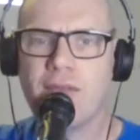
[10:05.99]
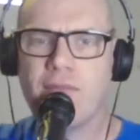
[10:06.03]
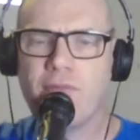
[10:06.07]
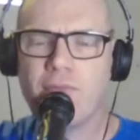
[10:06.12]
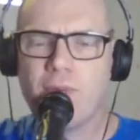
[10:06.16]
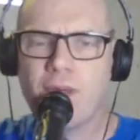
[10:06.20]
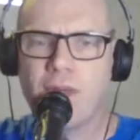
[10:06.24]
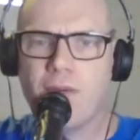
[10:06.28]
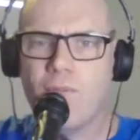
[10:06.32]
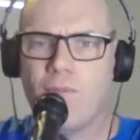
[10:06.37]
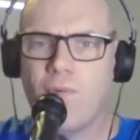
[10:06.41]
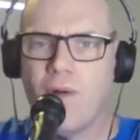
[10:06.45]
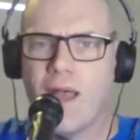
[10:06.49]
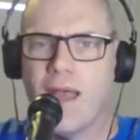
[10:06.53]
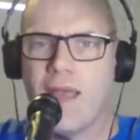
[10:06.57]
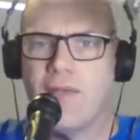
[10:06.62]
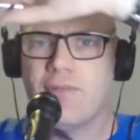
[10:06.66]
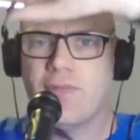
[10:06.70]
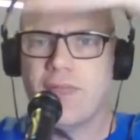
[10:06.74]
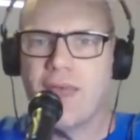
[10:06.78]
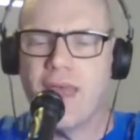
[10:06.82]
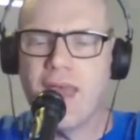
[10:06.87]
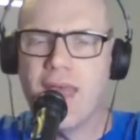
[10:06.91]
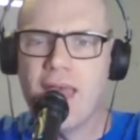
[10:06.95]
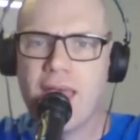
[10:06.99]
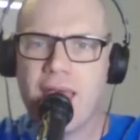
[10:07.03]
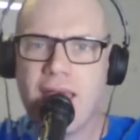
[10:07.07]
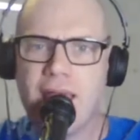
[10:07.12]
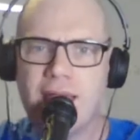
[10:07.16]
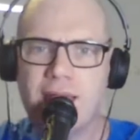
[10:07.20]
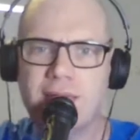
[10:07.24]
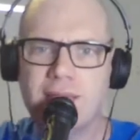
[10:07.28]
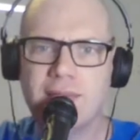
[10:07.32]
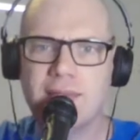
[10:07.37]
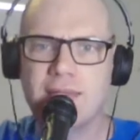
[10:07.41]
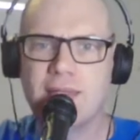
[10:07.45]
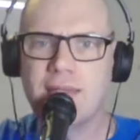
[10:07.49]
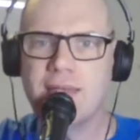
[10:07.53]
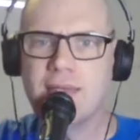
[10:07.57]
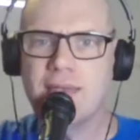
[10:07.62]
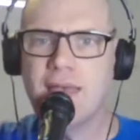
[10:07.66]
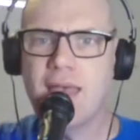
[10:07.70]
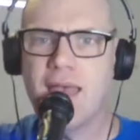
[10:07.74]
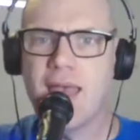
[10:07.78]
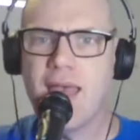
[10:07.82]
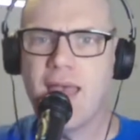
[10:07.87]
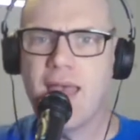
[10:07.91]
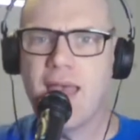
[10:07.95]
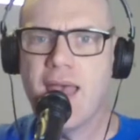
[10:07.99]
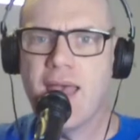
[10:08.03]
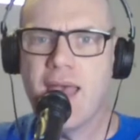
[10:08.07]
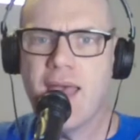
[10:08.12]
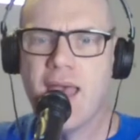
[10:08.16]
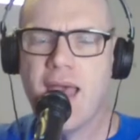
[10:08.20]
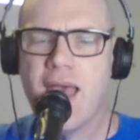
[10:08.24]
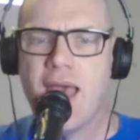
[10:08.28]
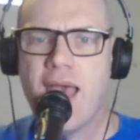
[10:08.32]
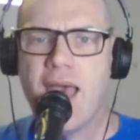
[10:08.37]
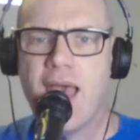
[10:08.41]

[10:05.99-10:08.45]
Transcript: everybody waving their hands in the air